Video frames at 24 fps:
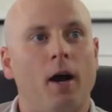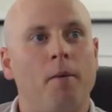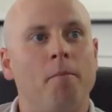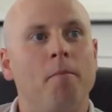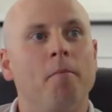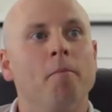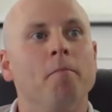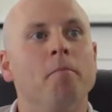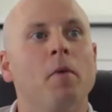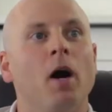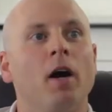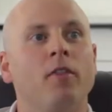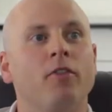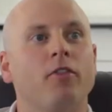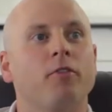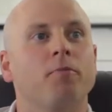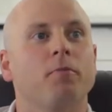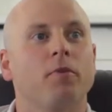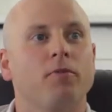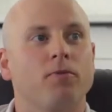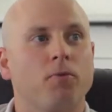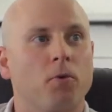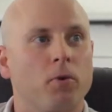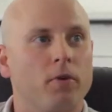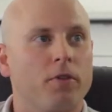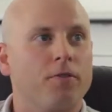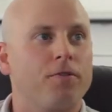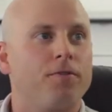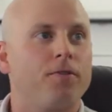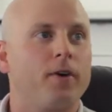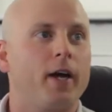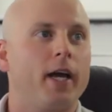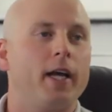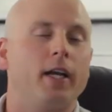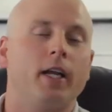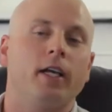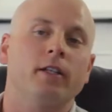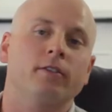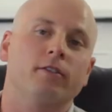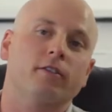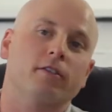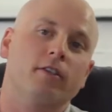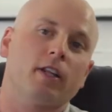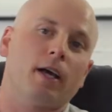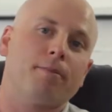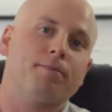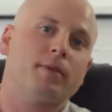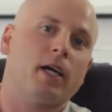a month before the fight and
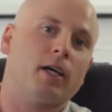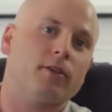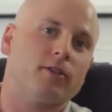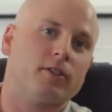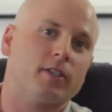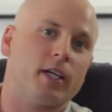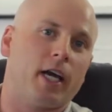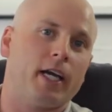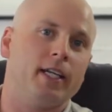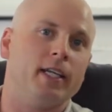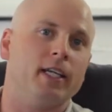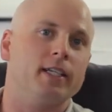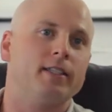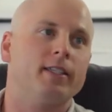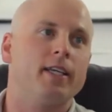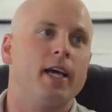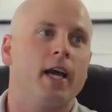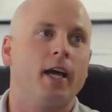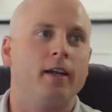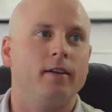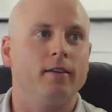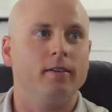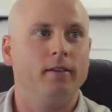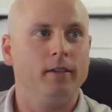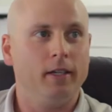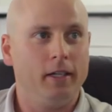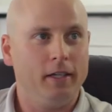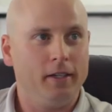slept outside in a tent.